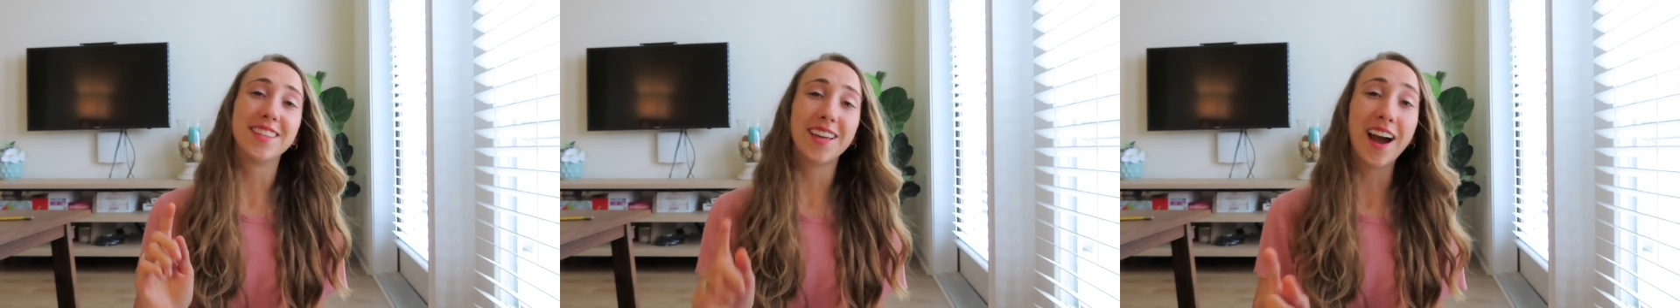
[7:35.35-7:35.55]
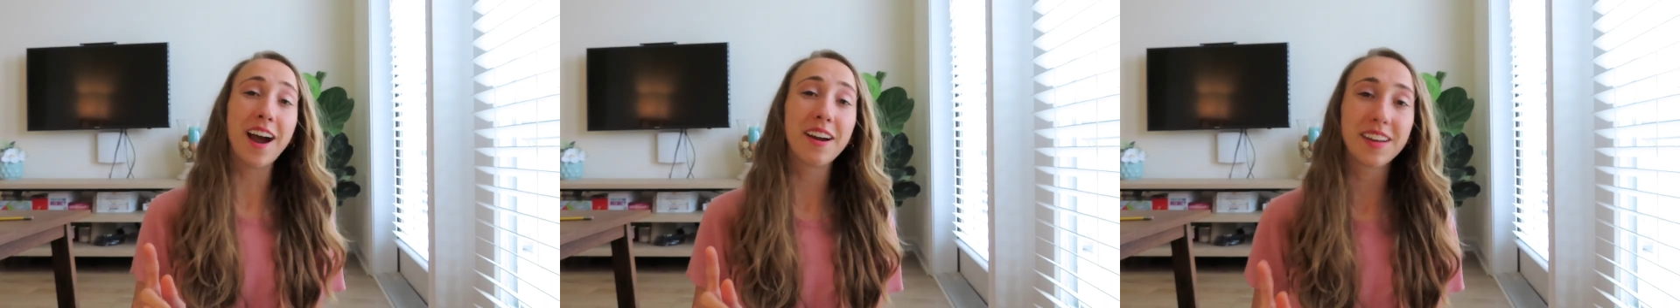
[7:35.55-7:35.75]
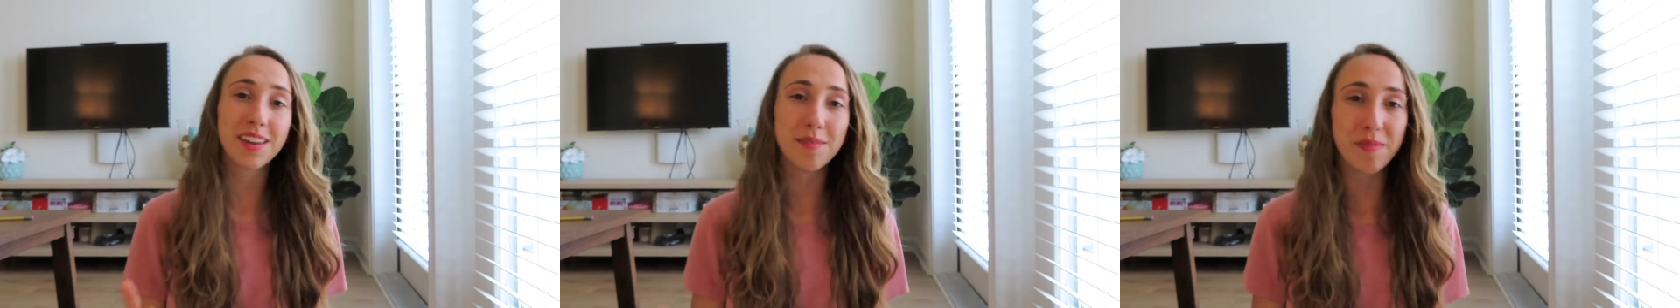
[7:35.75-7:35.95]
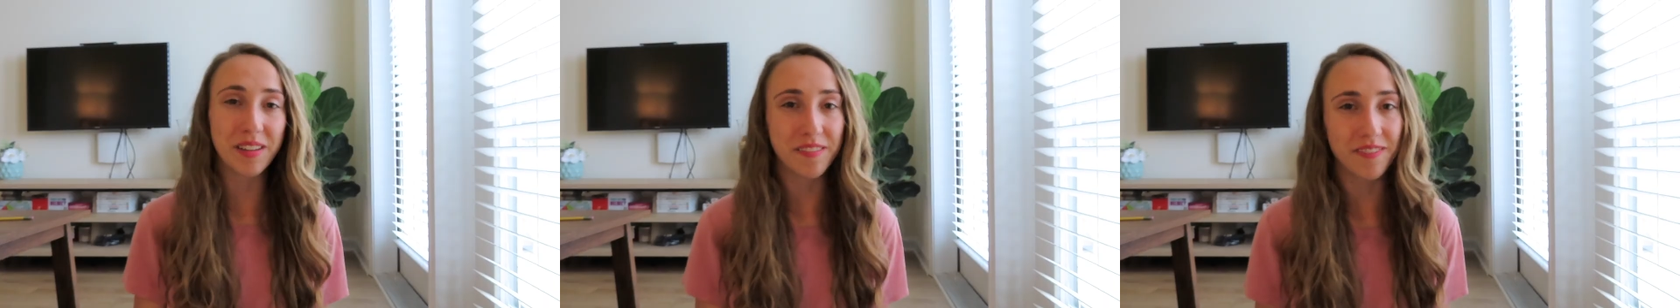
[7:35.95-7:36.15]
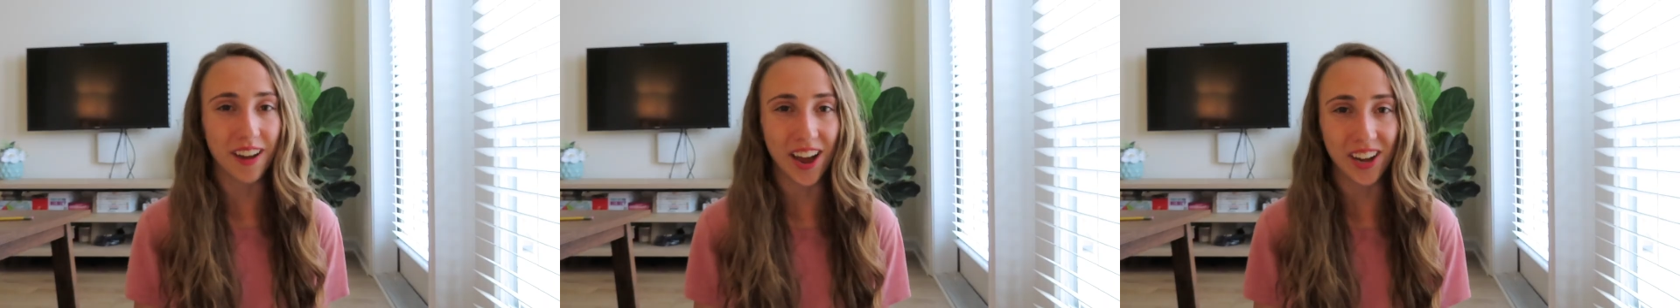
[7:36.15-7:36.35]
That can be
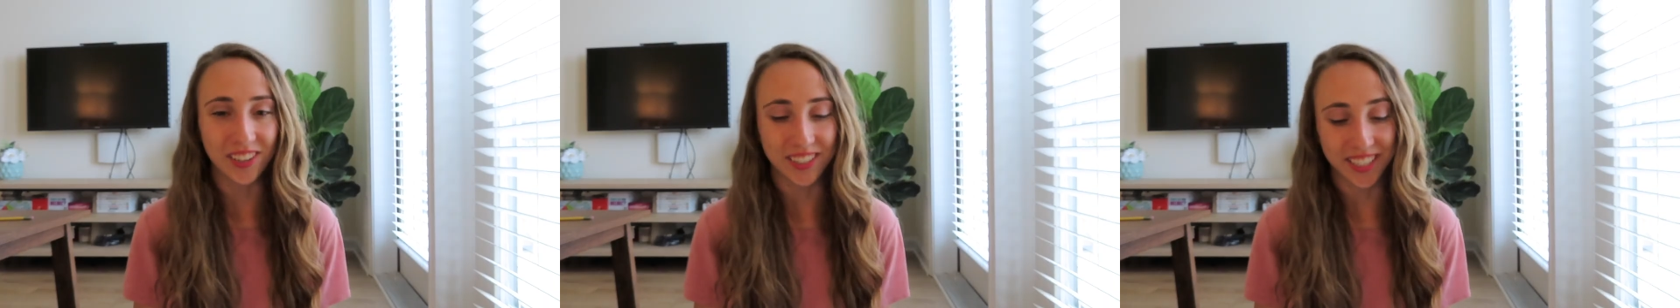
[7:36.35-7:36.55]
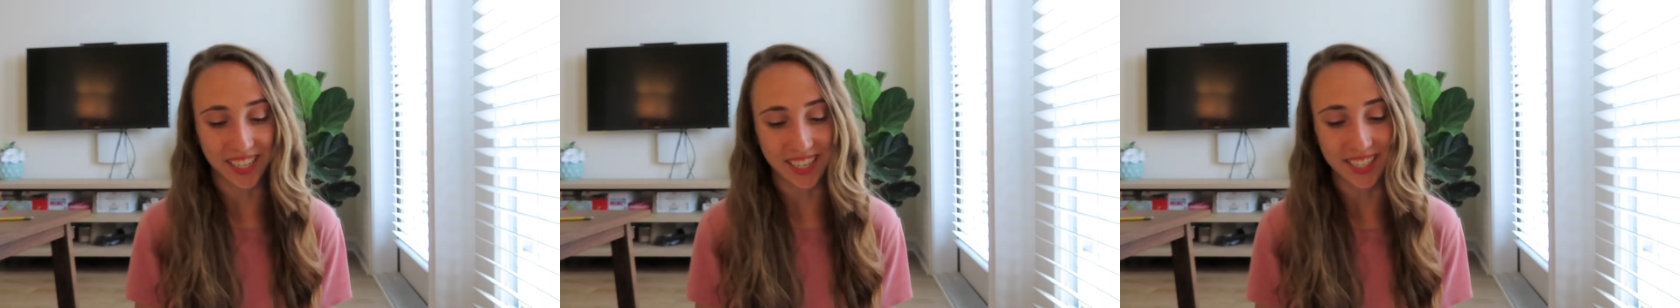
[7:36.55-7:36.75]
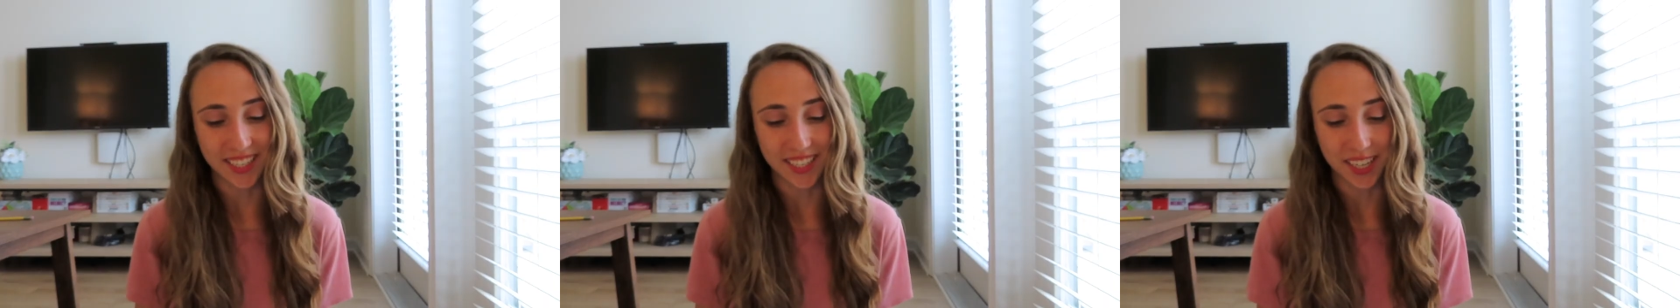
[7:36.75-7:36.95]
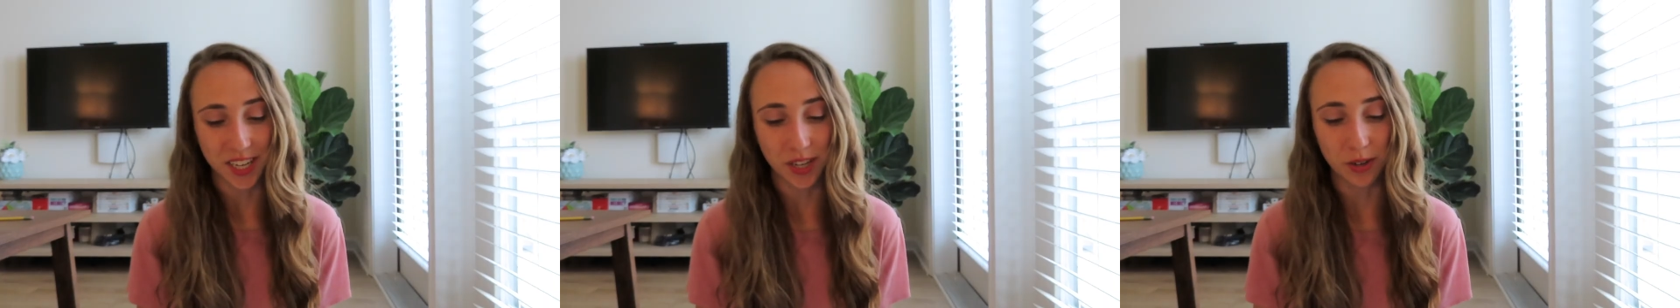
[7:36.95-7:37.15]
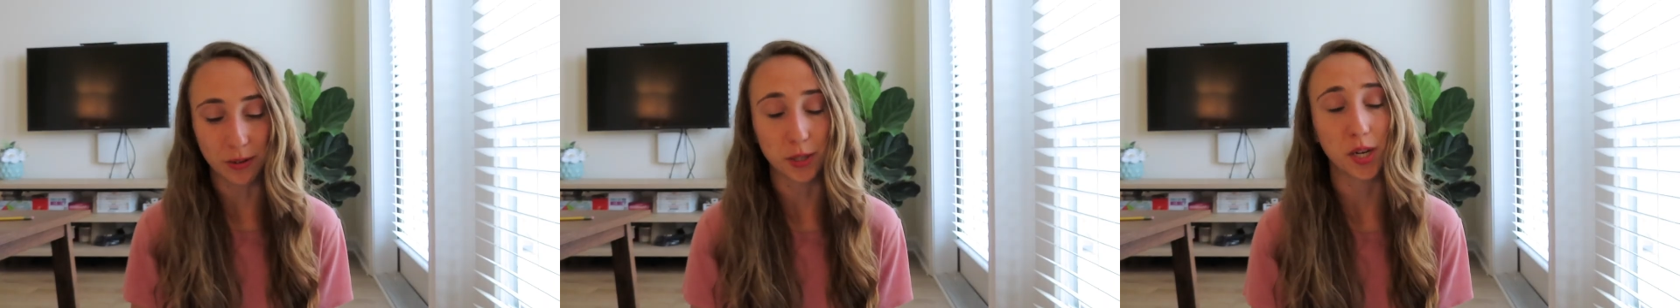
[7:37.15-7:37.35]
found in
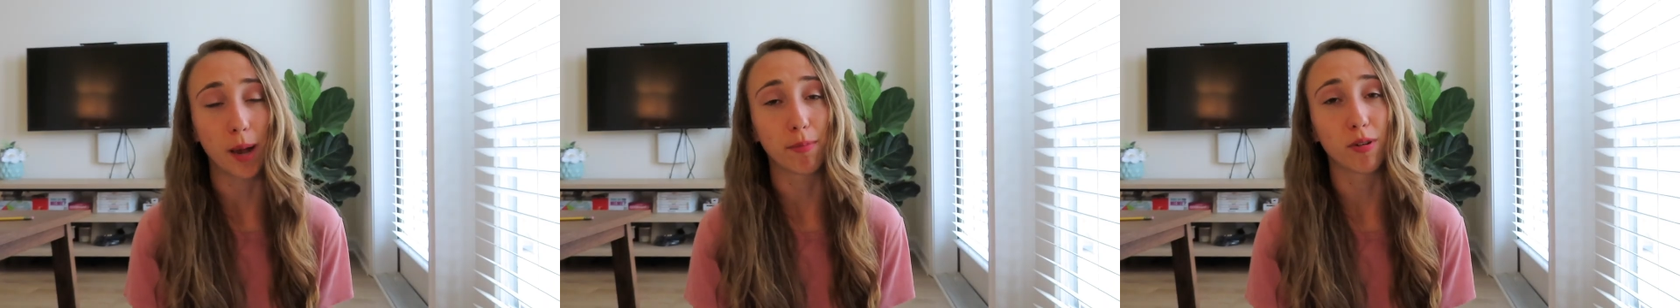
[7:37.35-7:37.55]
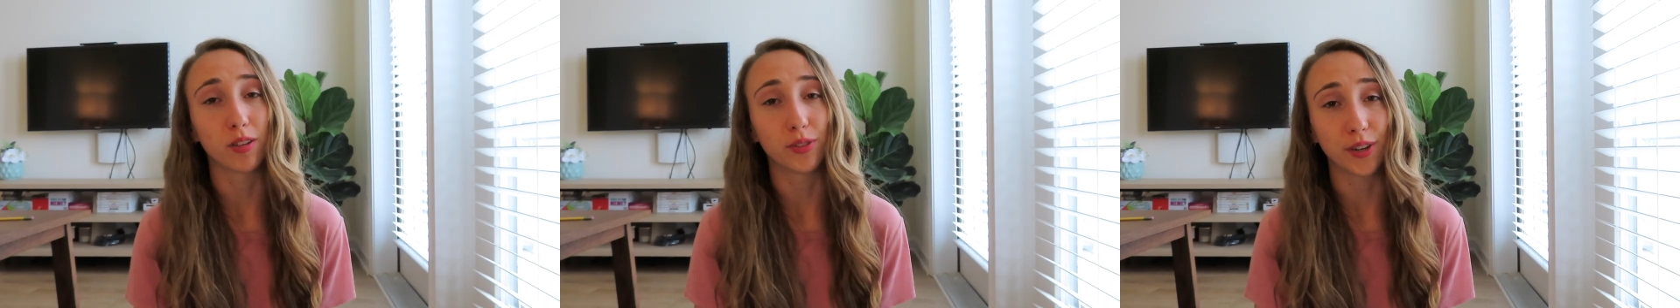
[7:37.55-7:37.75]
Ezekiel chapter